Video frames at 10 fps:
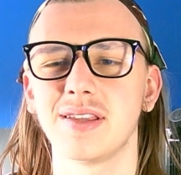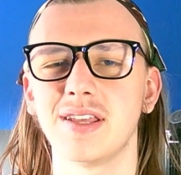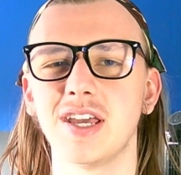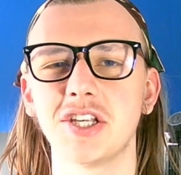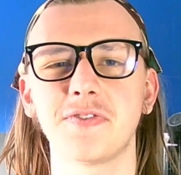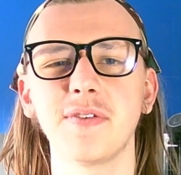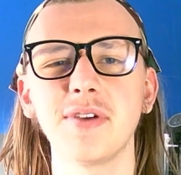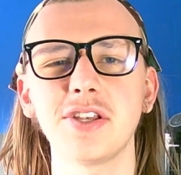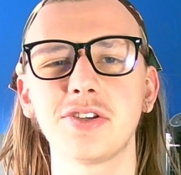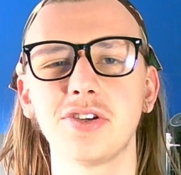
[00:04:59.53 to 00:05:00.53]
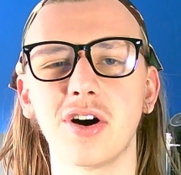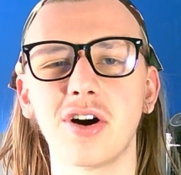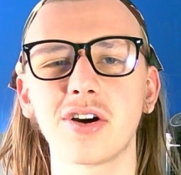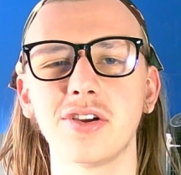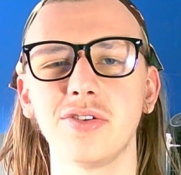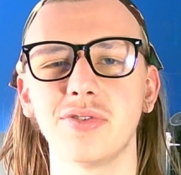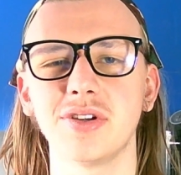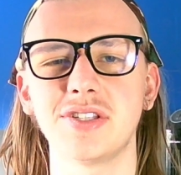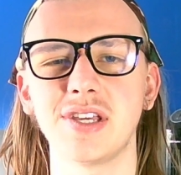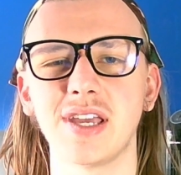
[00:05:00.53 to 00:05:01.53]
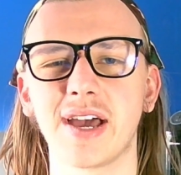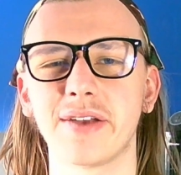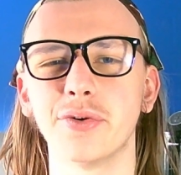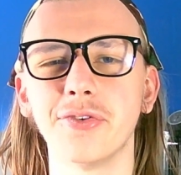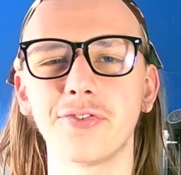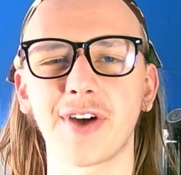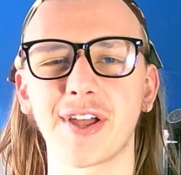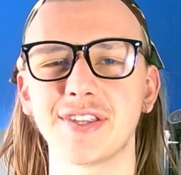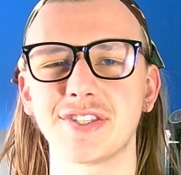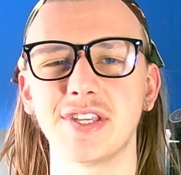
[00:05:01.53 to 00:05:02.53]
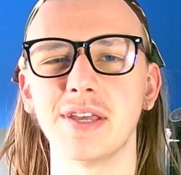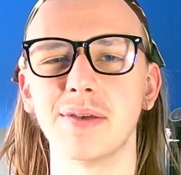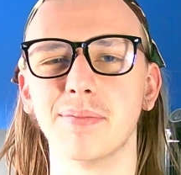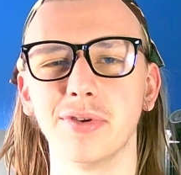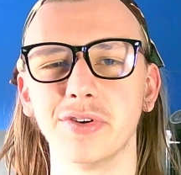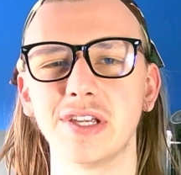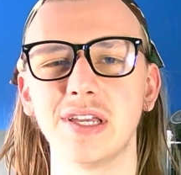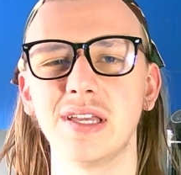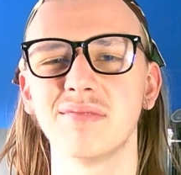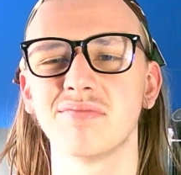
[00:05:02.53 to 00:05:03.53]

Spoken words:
it's very dark and gritty and all fancy and bloody,